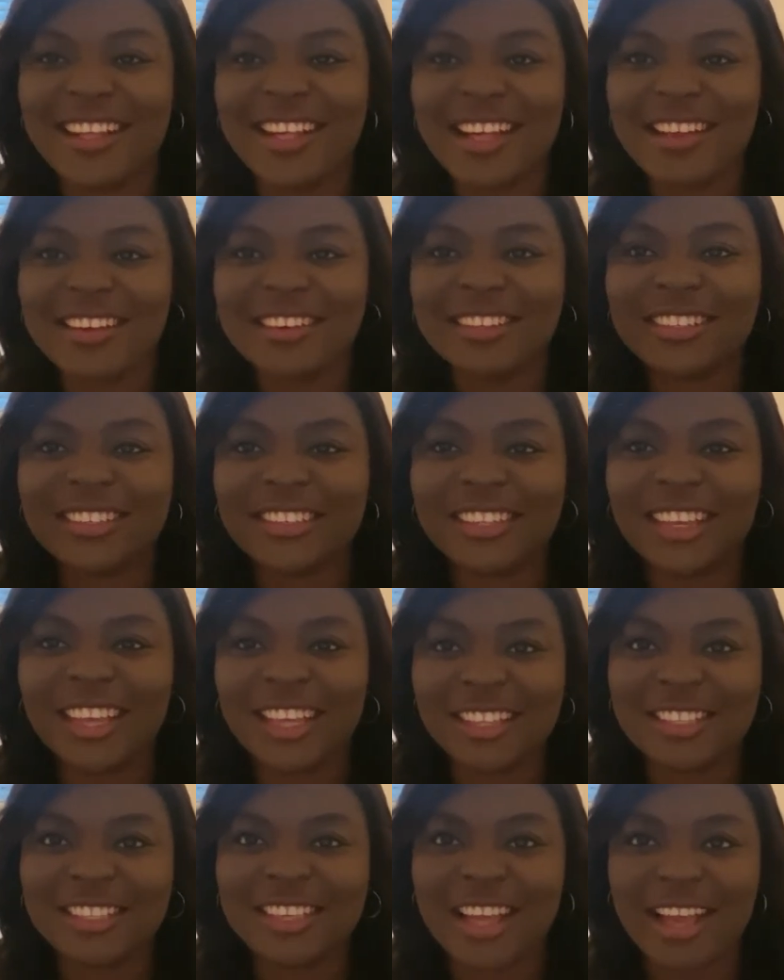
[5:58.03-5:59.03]
And
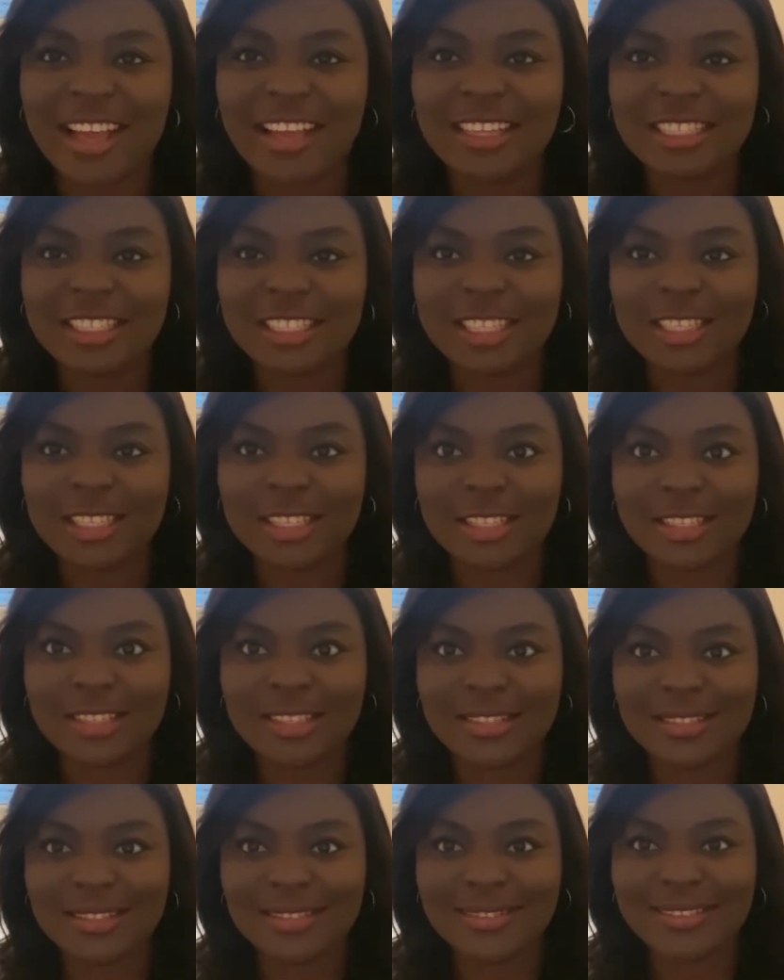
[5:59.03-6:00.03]
yes guys, it
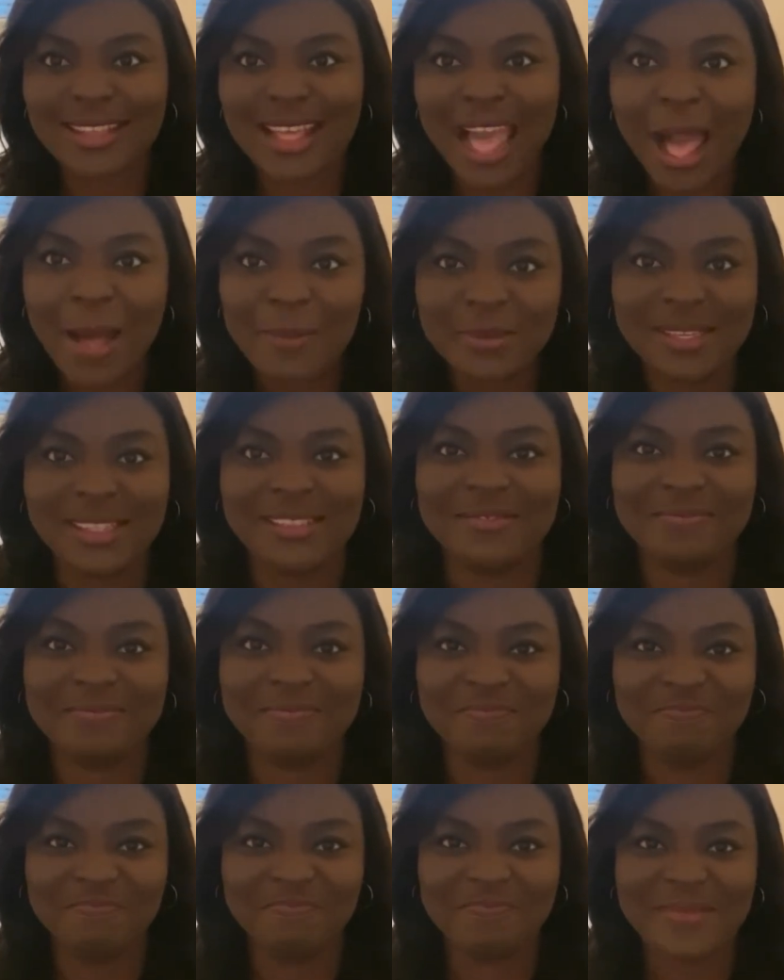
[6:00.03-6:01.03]
is happening.
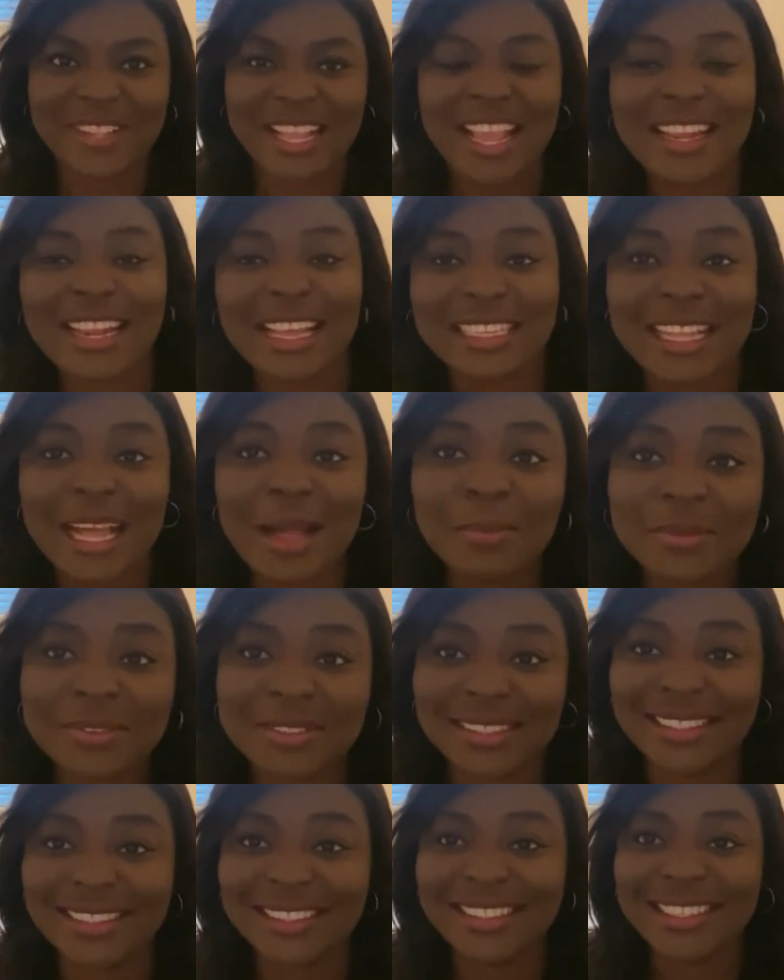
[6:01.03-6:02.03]
It has
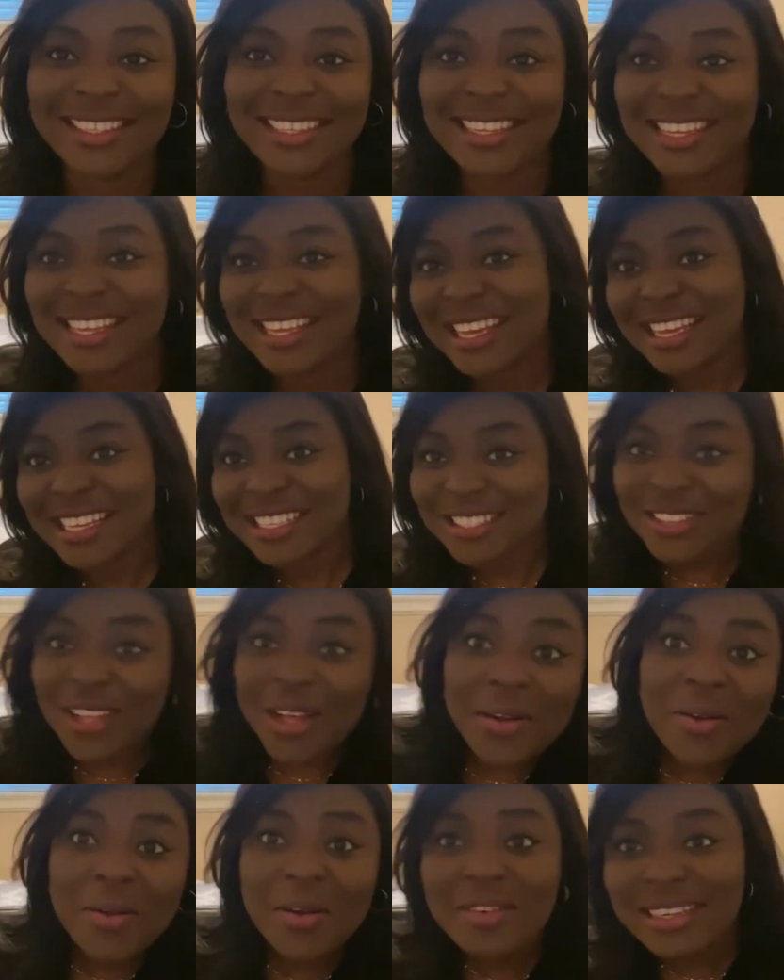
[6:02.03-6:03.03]
happened. It's
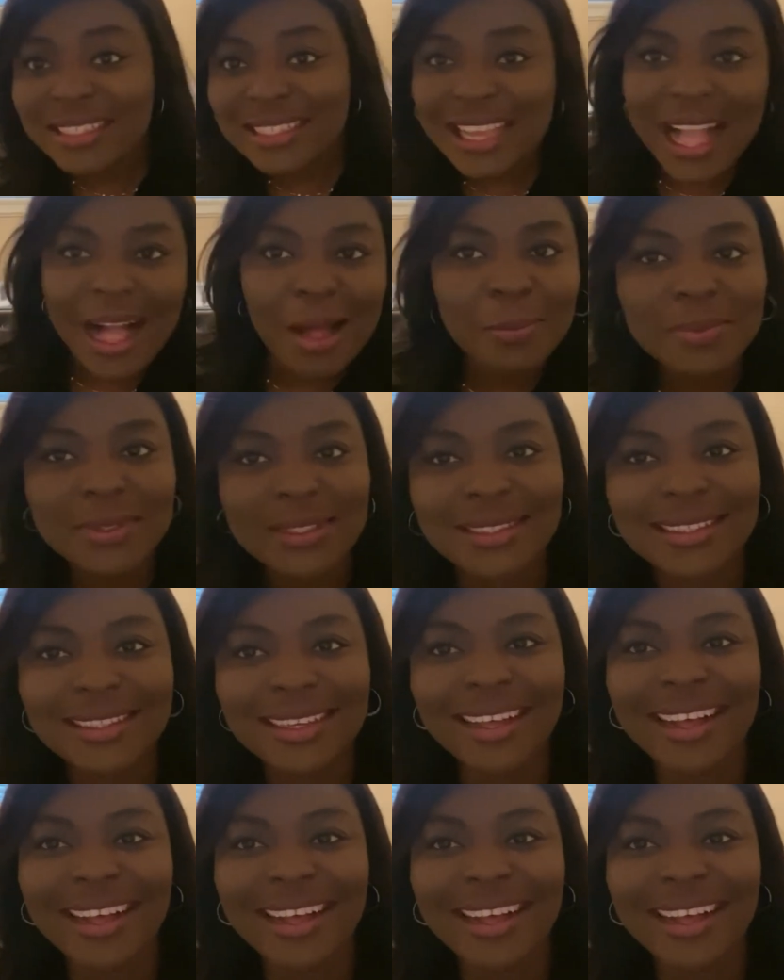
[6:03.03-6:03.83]
currently happening.